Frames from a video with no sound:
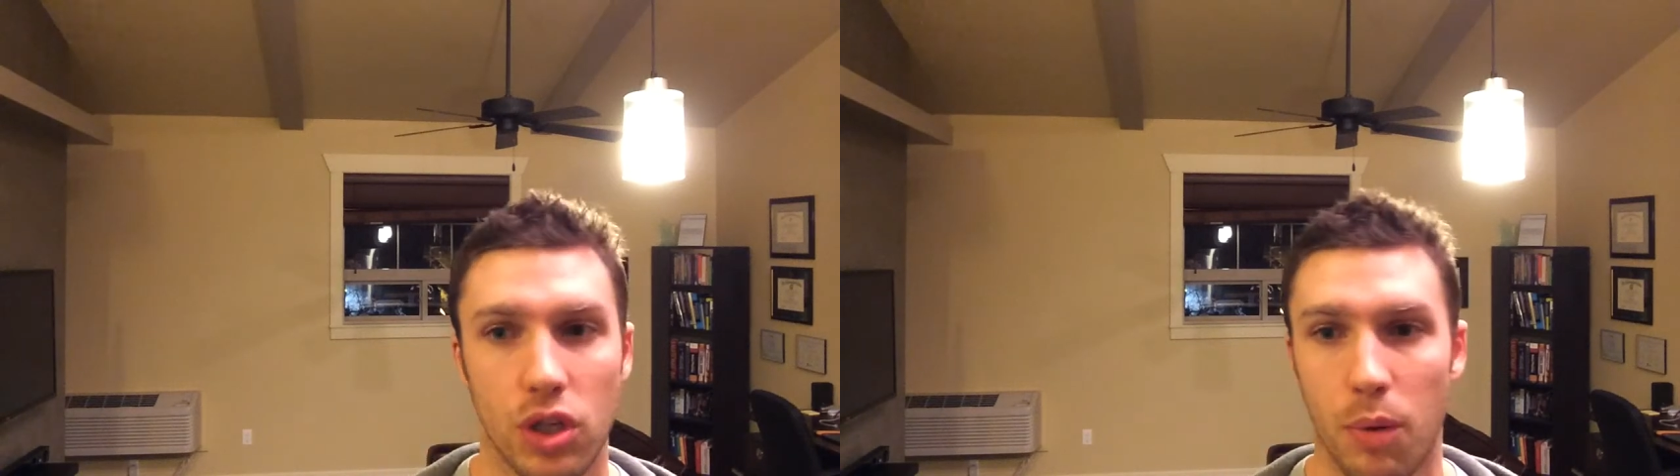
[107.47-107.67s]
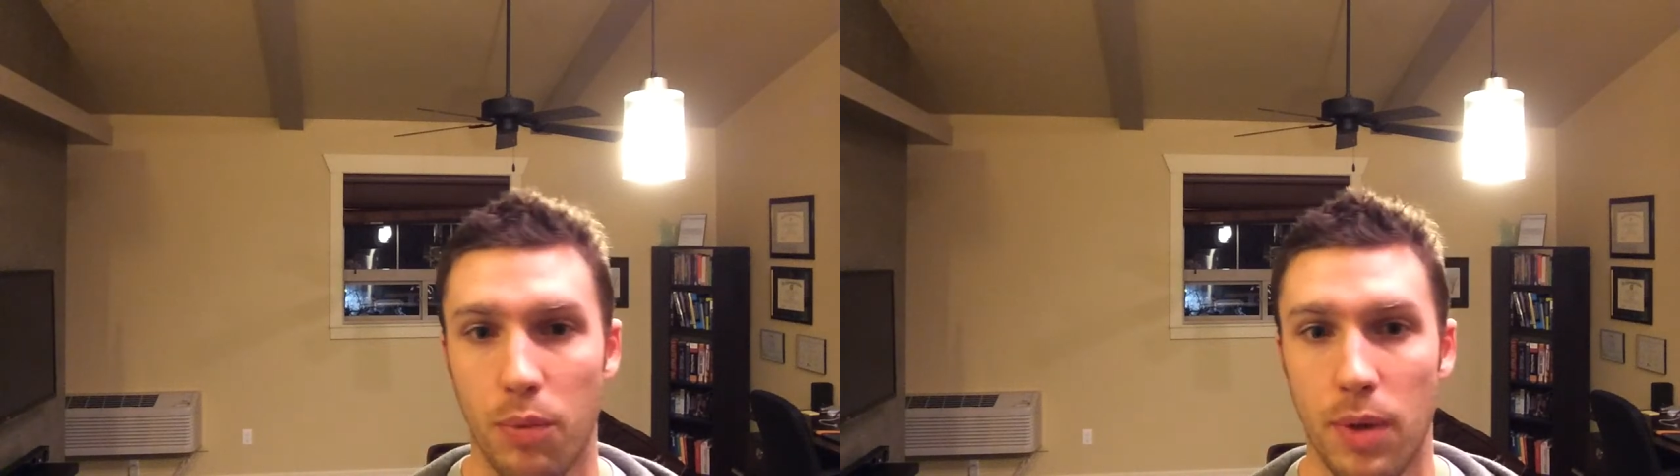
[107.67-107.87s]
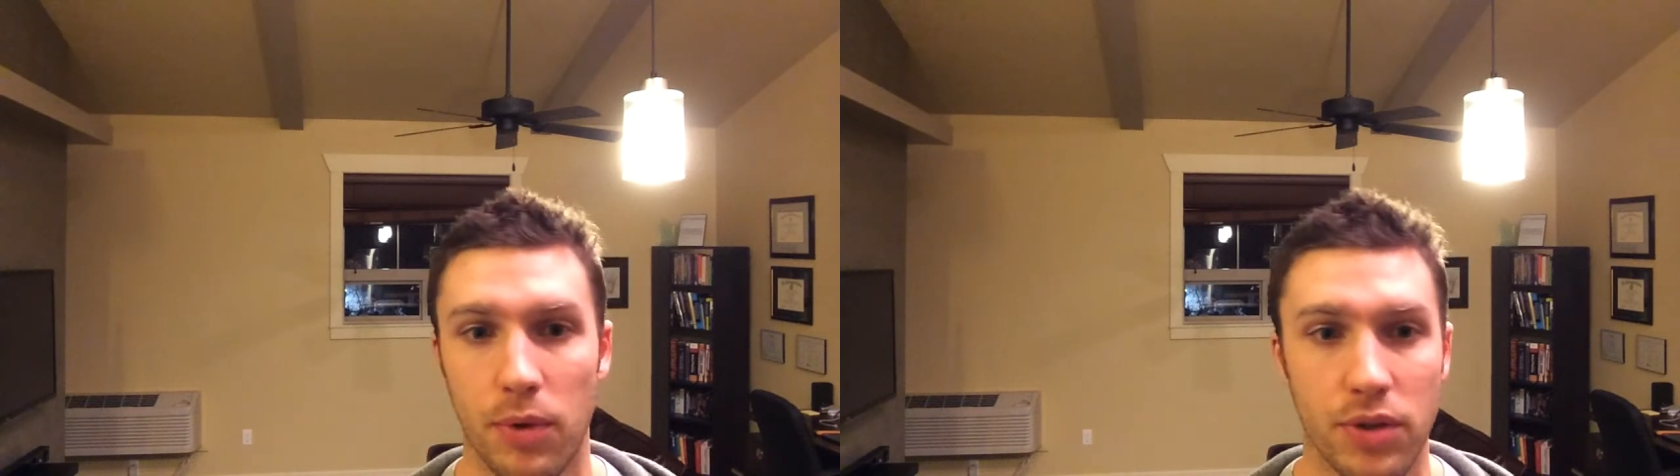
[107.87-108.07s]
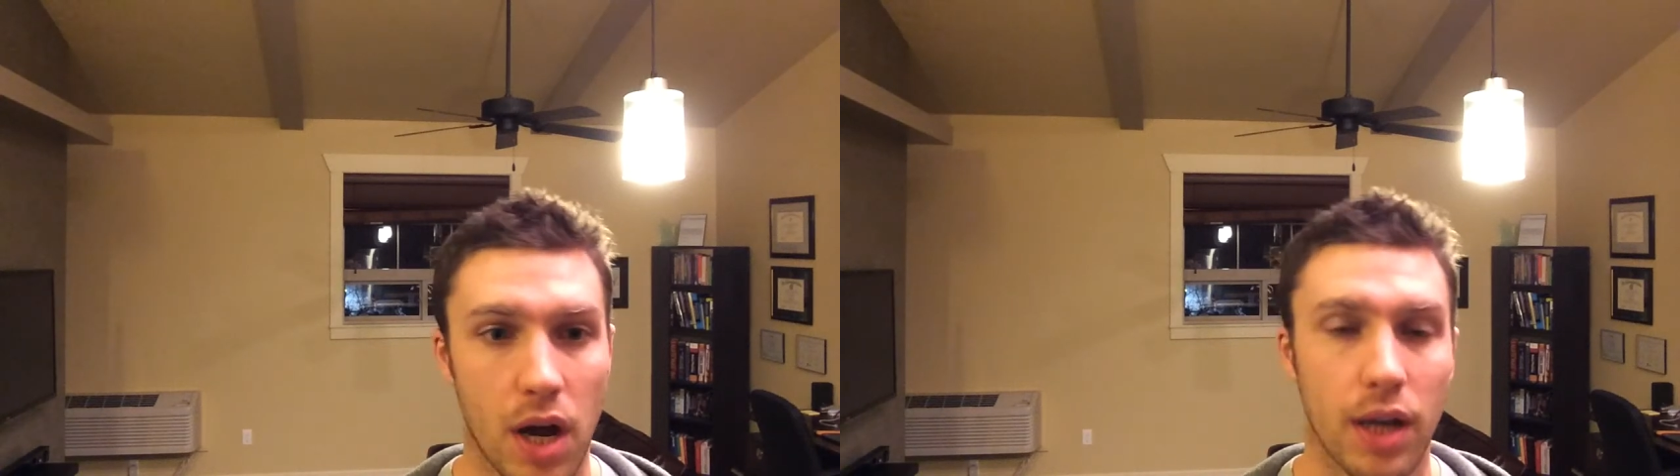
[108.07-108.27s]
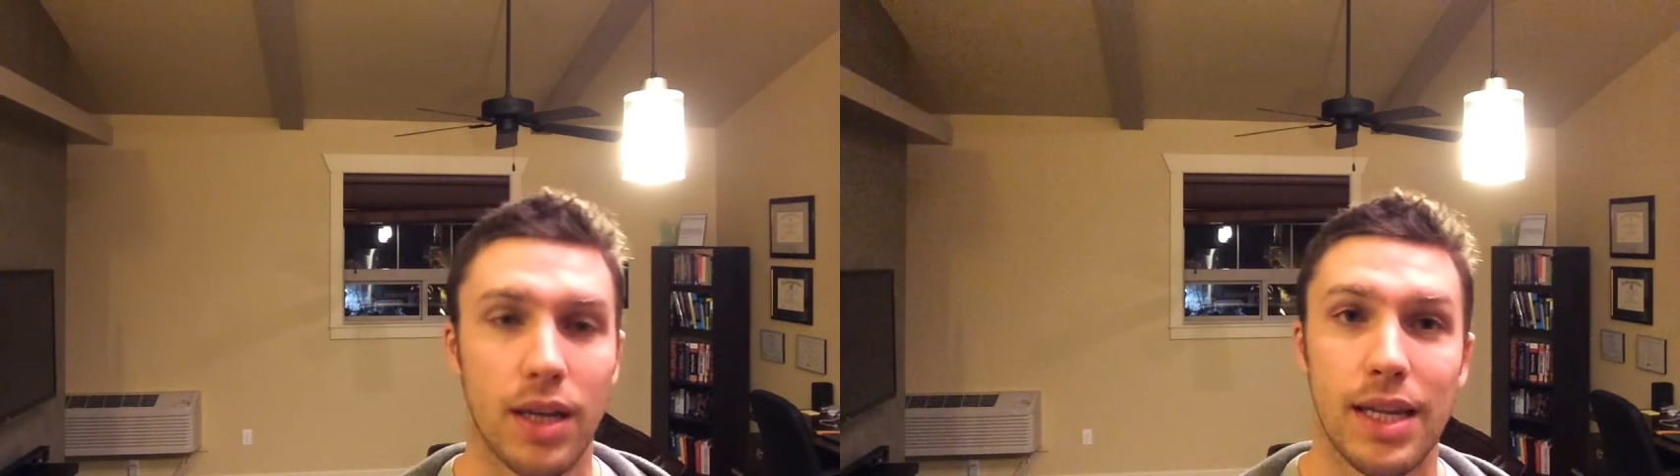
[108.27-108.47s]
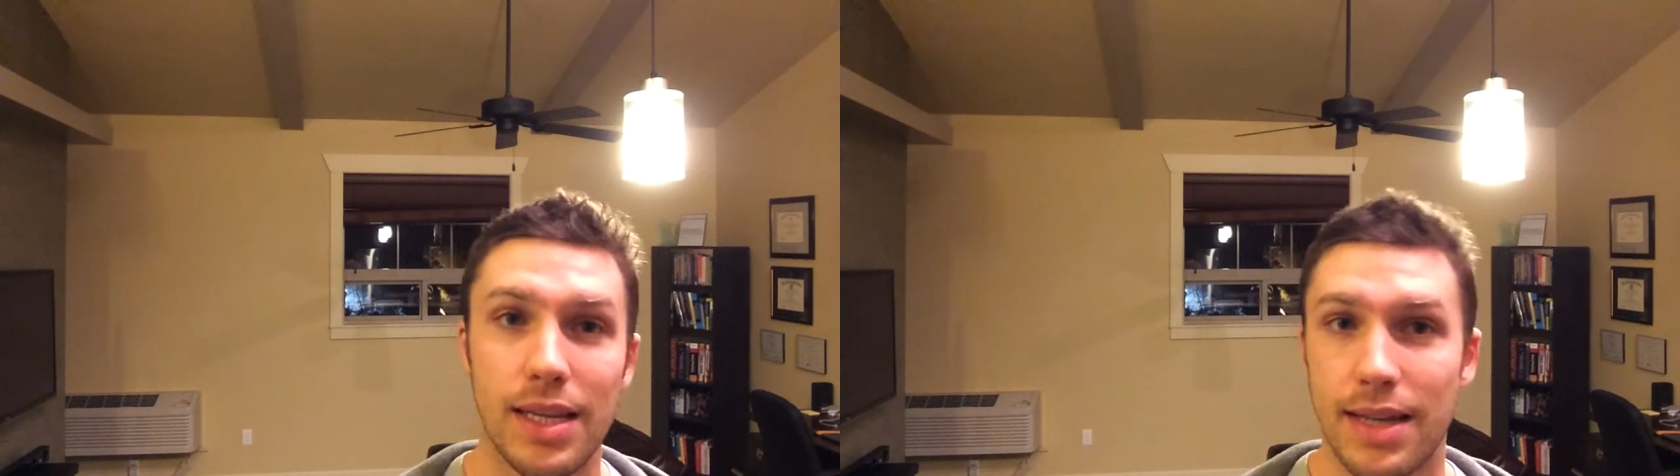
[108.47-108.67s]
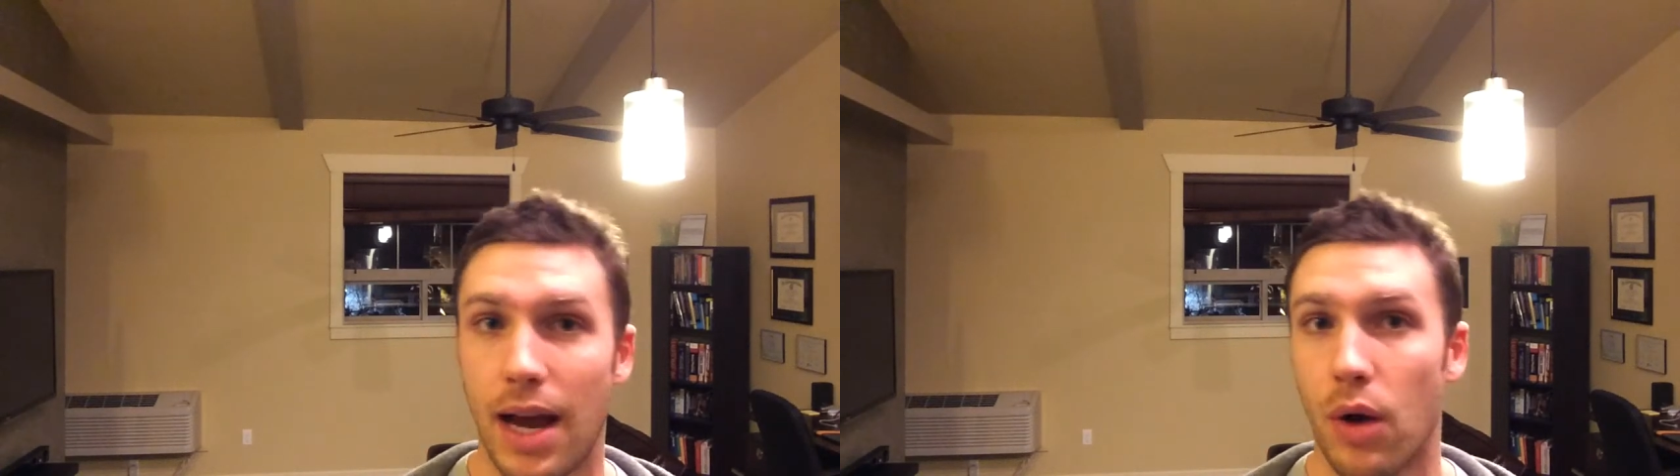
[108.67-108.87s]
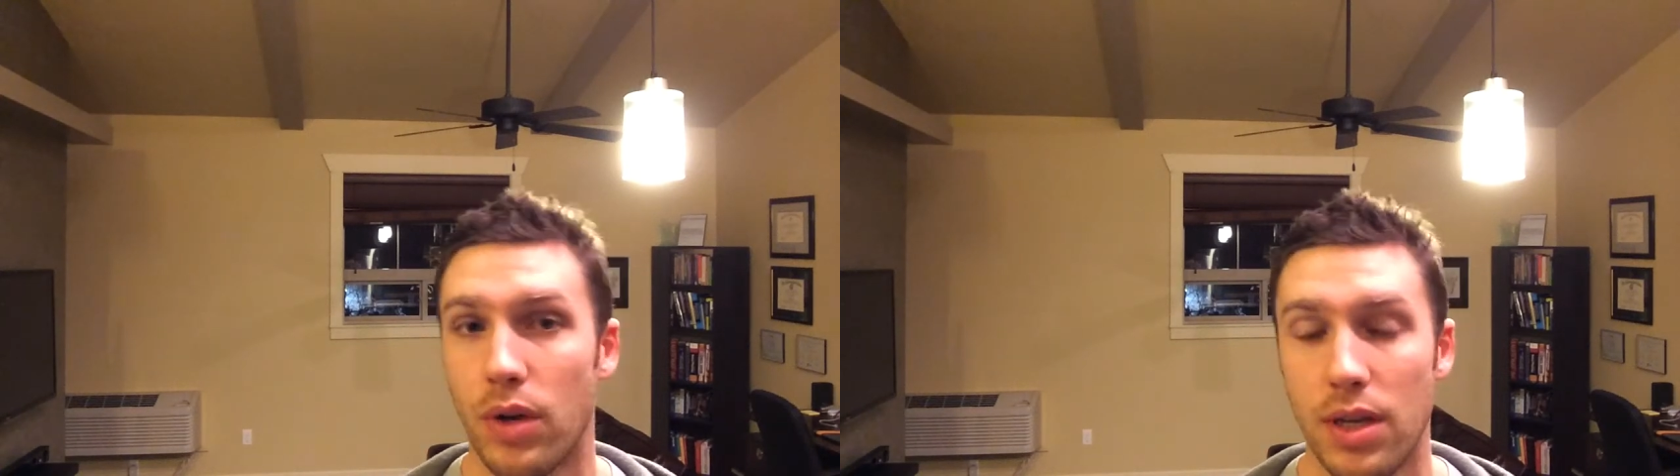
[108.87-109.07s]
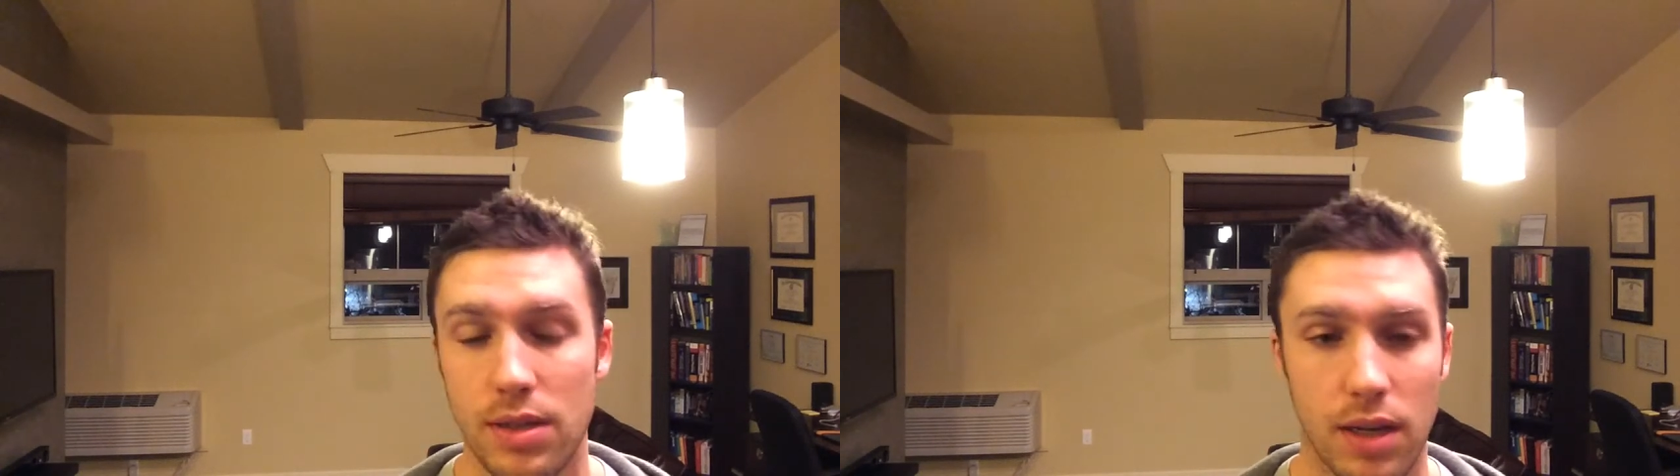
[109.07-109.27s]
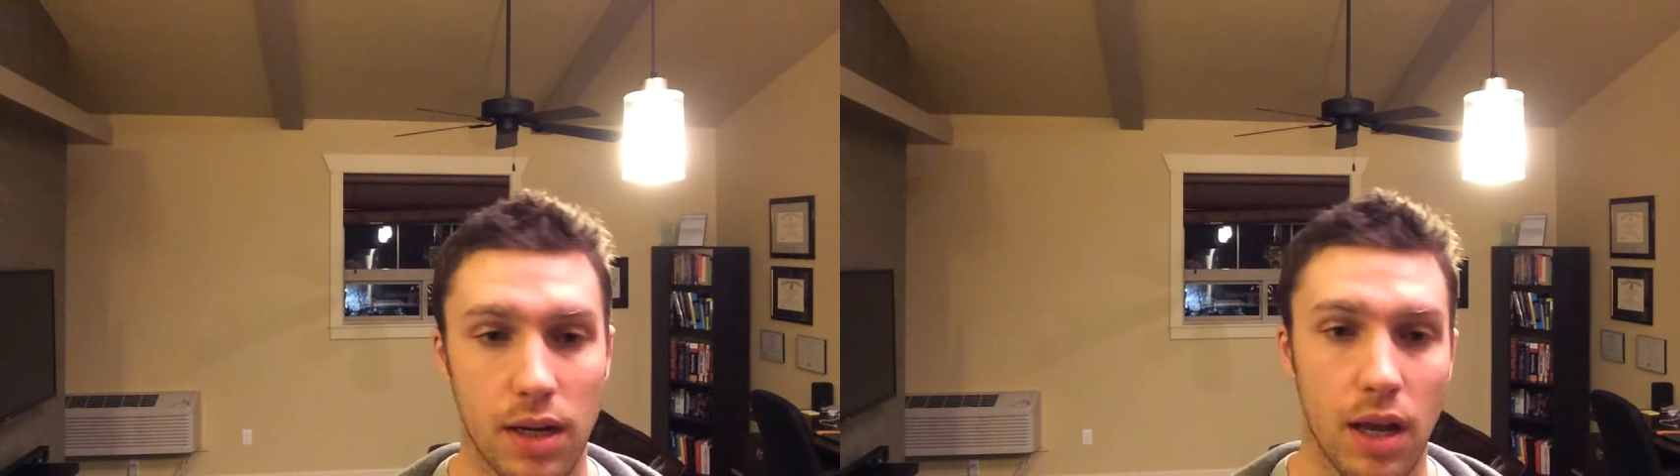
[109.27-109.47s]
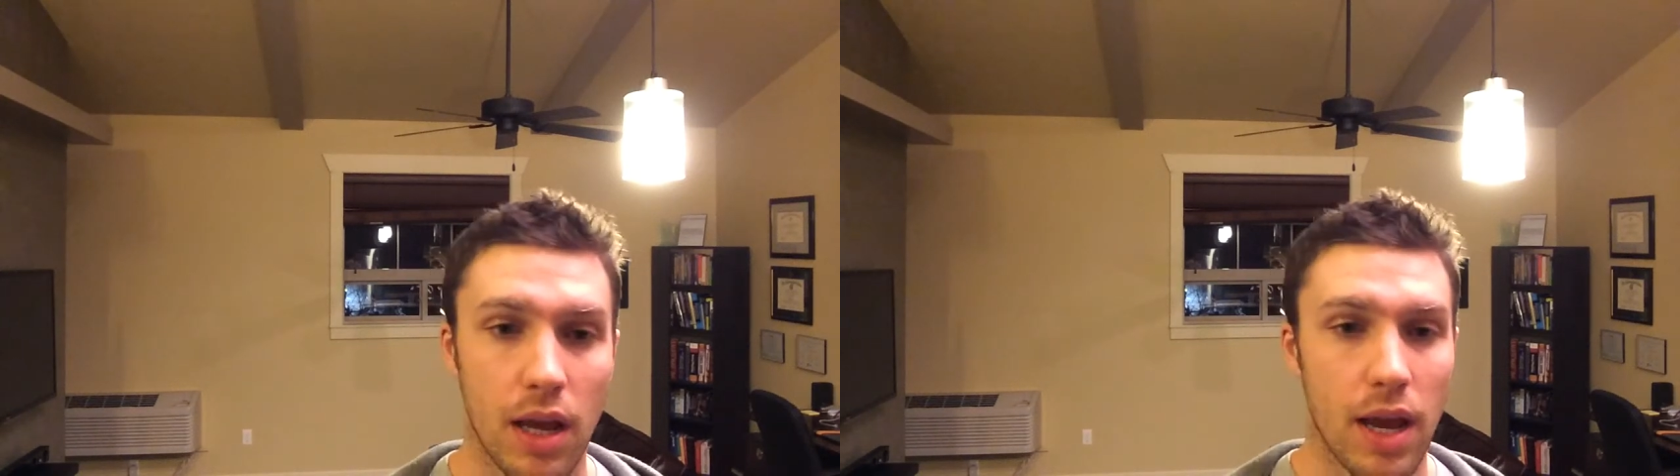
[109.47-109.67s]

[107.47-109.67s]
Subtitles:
You know, people talk knees out, knees in.